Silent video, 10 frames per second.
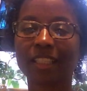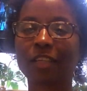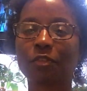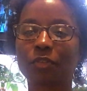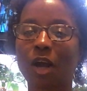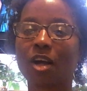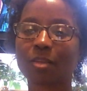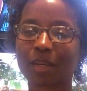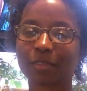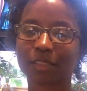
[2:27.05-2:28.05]
Thankful for all
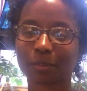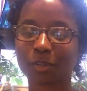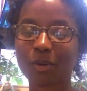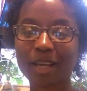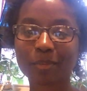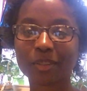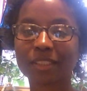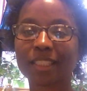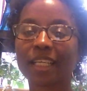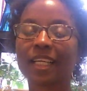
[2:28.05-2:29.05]
of my subscribers.